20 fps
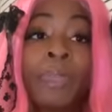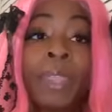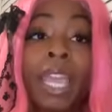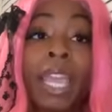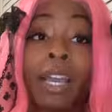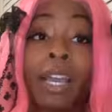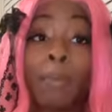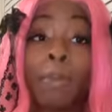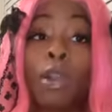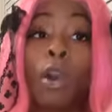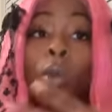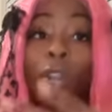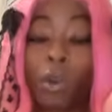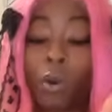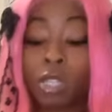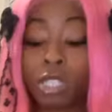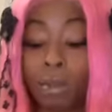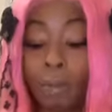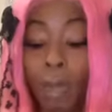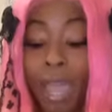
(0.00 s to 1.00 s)
they could be holding
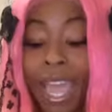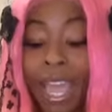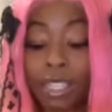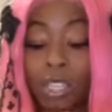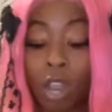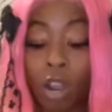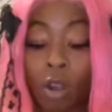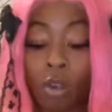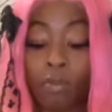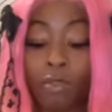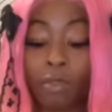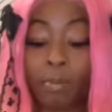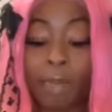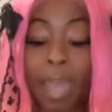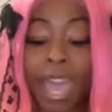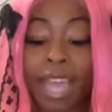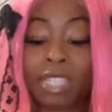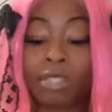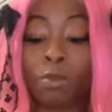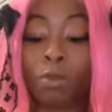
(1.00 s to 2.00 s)
on to past hurt from
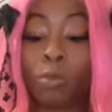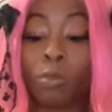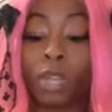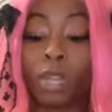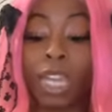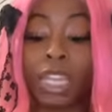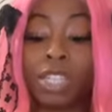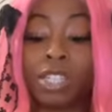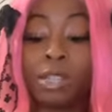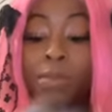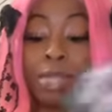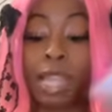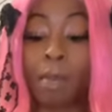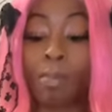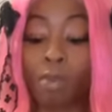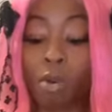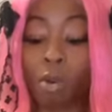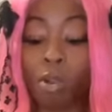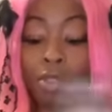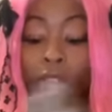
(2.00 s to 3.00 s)
past relationships that
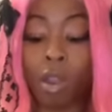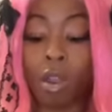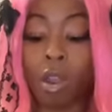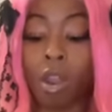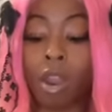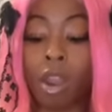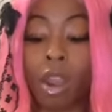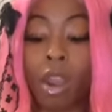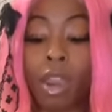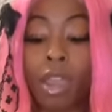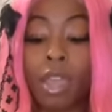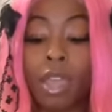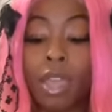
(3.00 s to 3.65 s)
broke their heart.